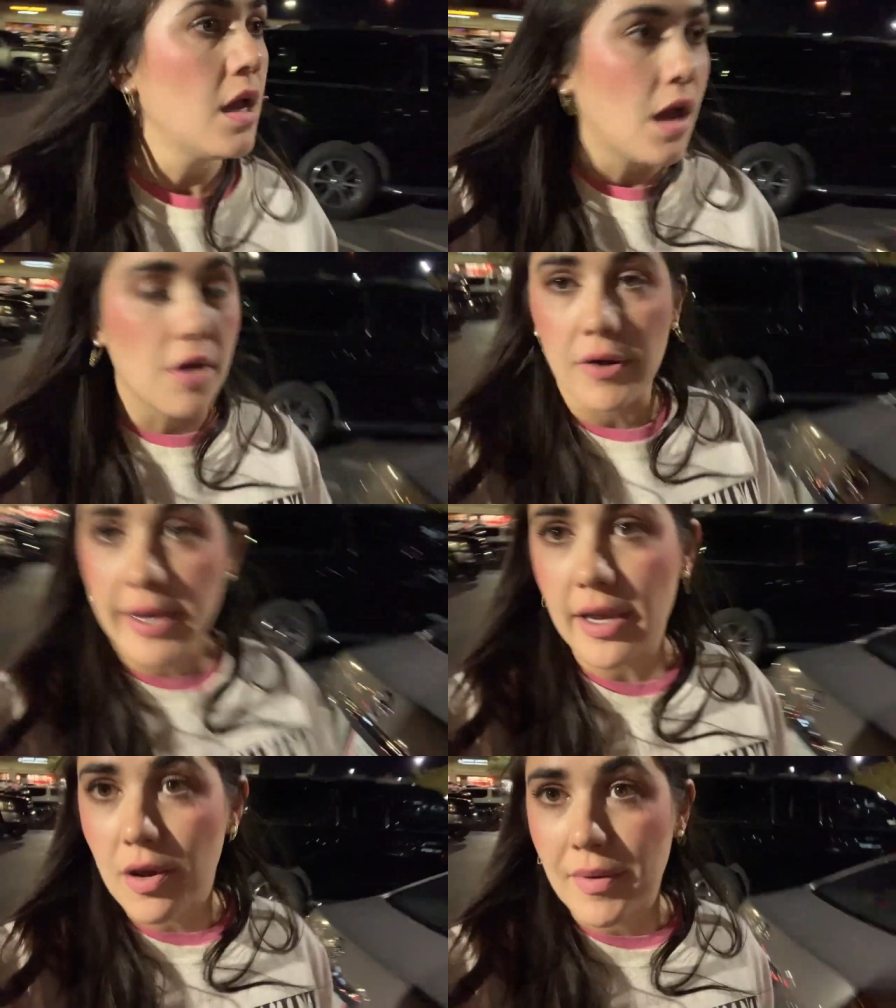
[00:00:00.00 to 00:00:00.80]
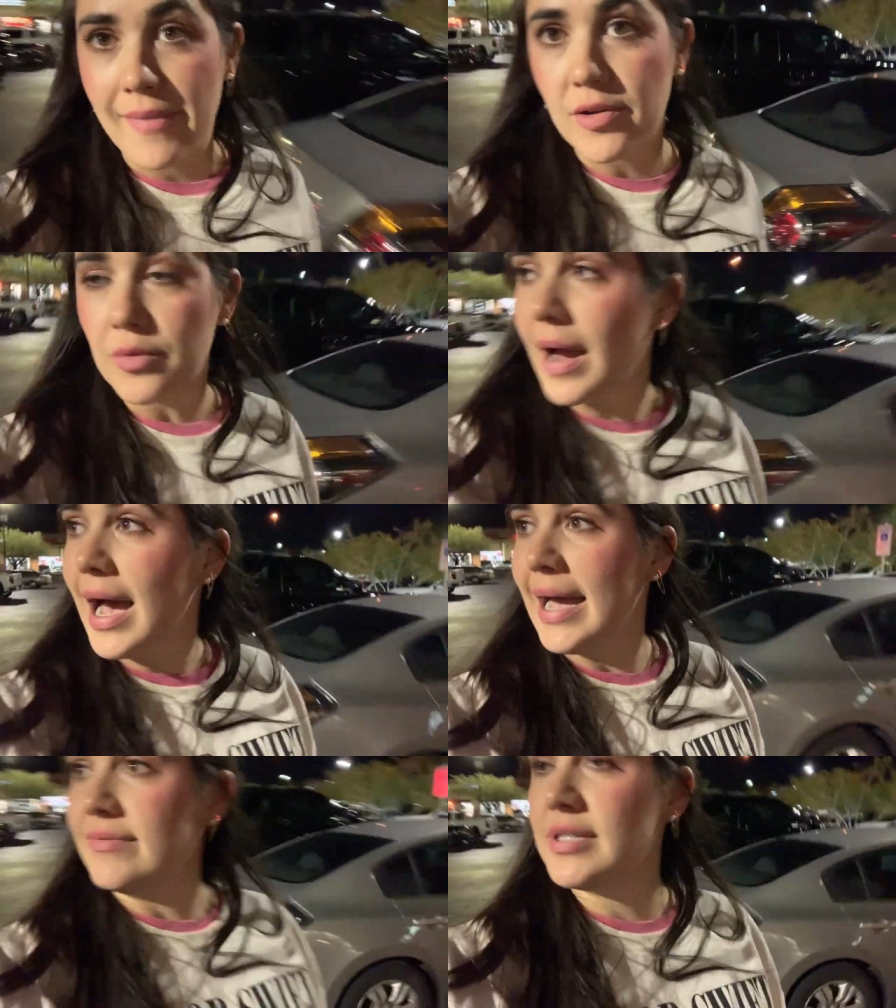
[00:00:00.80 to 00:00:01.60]
All right, y'all, we have
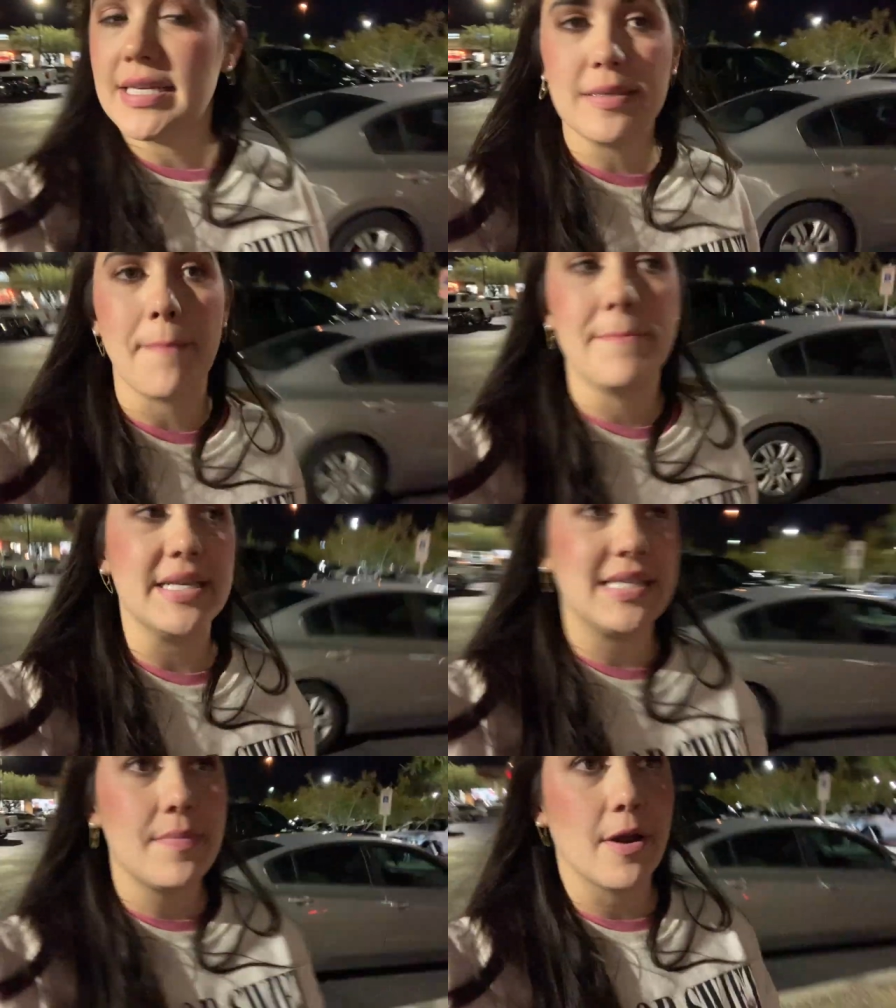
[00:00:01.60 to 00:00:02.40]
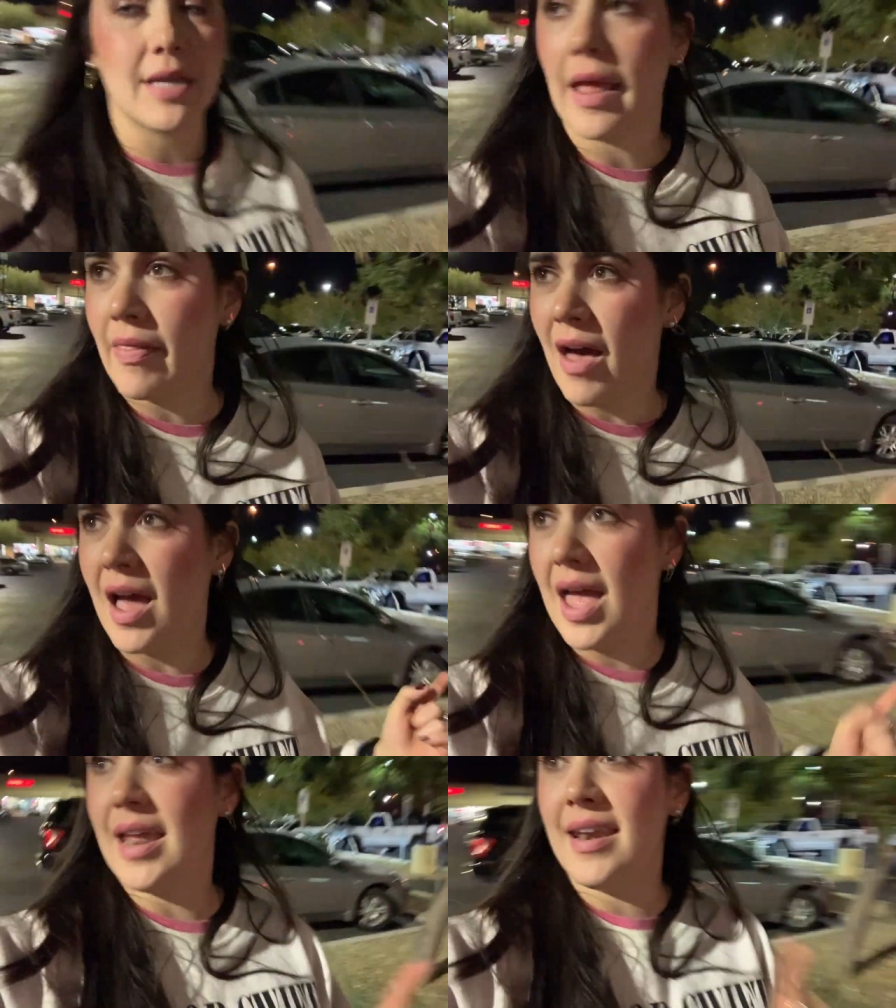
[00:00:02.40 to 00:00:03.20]
arrived to this busy parking
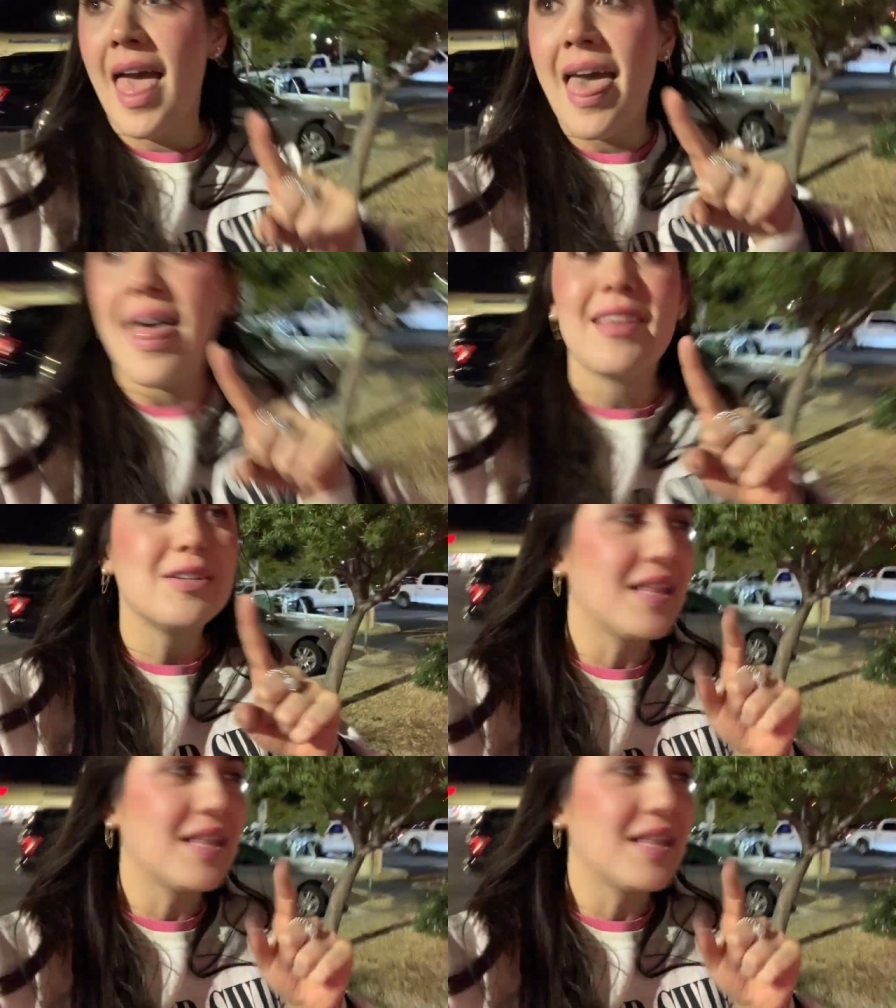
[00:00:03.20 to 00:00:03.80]
lot and there's a